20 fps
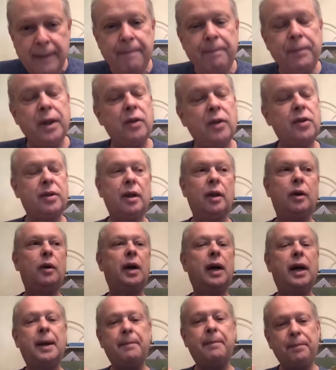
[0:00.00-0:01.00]
So,
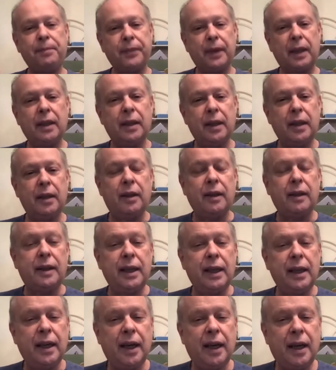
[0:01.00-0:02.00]
um, you know,
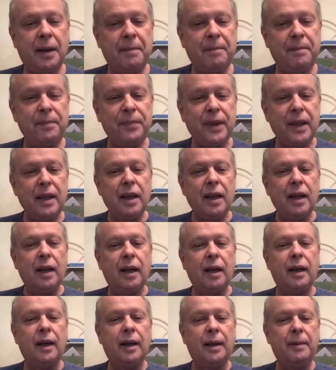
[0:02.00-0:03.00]
the, um,
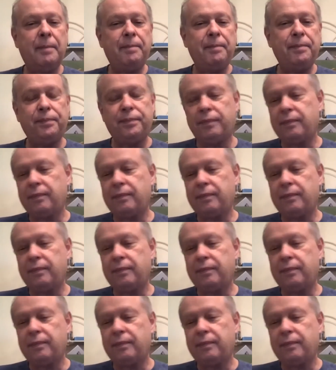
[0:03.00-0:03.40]
um,